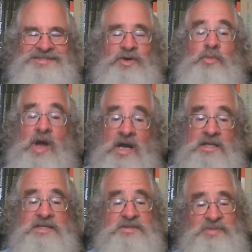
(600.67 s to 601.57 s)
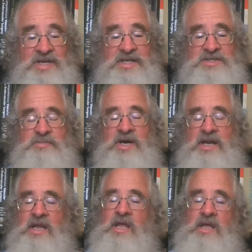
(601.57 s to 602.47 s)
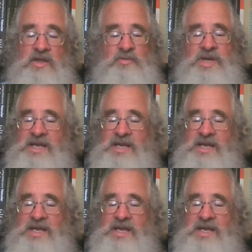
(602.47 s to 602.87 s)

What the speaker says: So broccoli, spinach, but you may